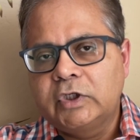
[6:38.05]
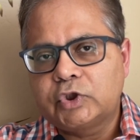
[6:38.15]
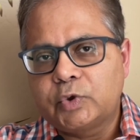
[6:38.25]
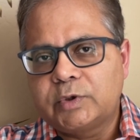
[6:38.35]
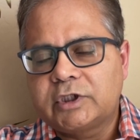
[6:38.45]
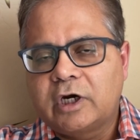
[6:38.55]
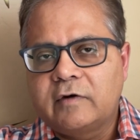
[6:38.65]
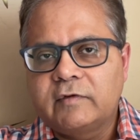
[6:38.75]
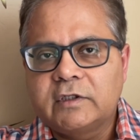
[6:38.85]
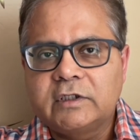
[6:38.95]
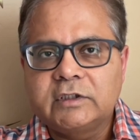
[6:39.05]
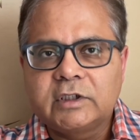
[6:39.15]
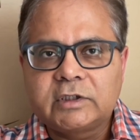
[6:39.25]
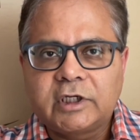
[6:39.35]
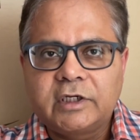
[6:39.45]
So you start with a
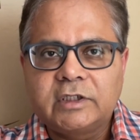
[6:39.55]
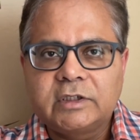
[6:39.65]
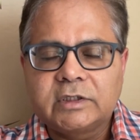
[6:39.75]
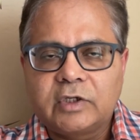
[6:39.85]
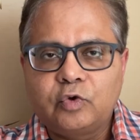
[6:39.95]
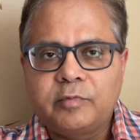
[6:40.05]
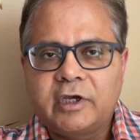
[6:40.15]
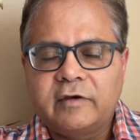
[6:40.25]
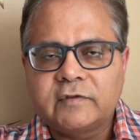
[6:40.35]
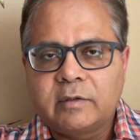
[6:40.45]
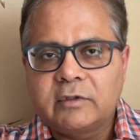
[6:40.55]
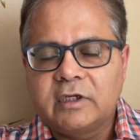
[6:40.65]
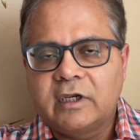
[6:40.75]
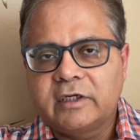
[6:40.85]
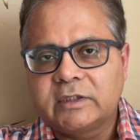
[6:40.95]
research scientist, then you may have something
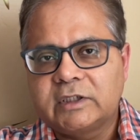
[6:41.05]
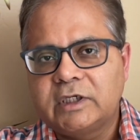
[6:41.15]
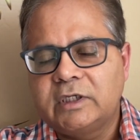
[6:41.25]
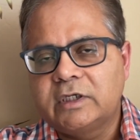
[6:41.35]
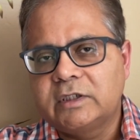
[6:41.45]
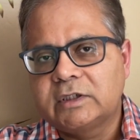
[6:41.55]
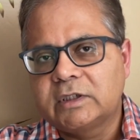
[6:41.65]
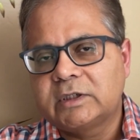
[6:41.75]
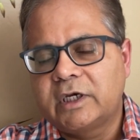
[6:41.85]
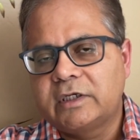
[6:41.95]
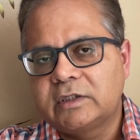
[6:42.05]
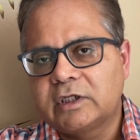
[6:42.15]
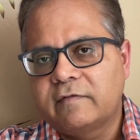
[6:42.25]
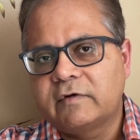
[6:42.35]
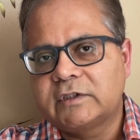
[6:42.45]
like a senior research scientist
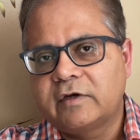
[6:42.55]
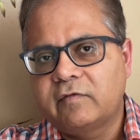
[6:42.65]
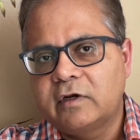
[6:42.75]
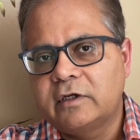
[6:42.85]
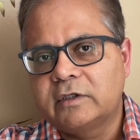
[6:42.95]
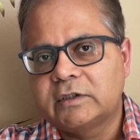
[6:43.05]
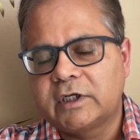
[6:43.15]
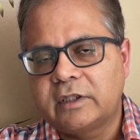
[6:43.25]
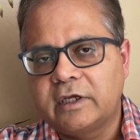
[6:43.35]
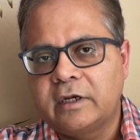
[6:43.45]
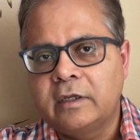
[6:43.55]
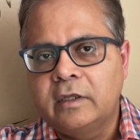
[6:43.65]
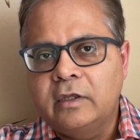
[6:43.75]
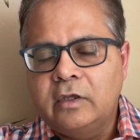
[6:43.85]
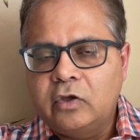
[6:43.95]
after several years, and then
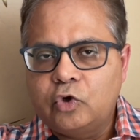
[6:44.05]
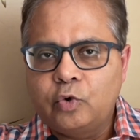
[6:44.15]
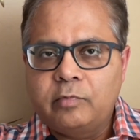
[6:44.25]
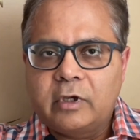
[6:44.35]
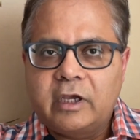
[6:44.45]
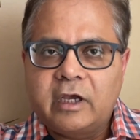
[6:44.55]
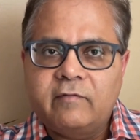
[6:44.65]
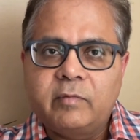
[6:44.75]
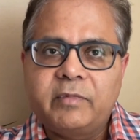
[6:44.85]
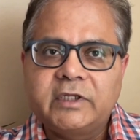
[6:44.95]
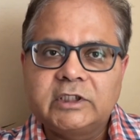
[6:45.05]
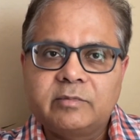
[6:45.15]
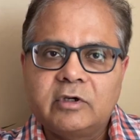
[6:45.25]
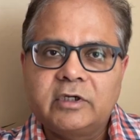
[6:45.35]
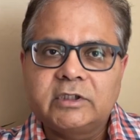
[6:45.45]
you may have a
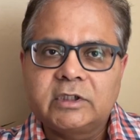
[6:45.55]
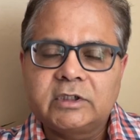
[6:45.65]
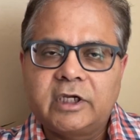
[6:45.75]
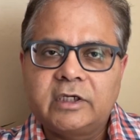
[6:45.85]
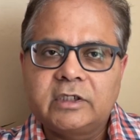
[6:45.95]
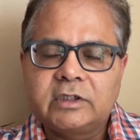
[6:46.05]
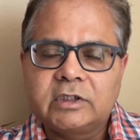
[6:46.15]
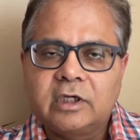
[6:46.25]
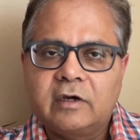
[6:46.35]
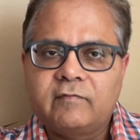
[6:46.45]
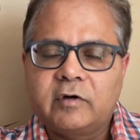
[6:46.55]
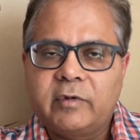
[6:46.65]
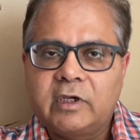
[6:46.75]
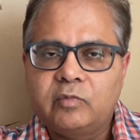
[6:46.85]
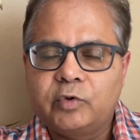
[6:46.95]
principal research scientist after
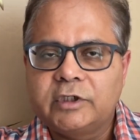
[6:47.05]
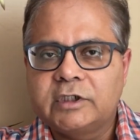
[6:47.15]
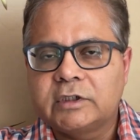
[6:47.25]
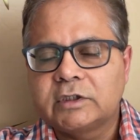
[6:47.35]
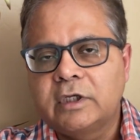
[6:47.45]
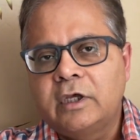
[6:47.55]
many more years.